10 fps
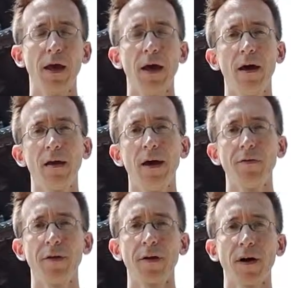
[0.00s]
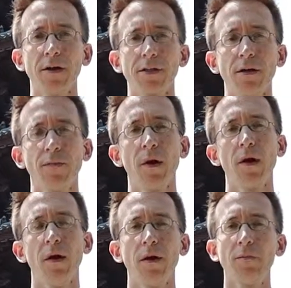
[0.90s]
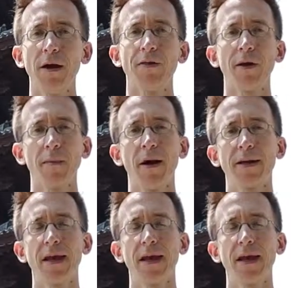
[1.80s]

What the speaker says: and everything also. You might think about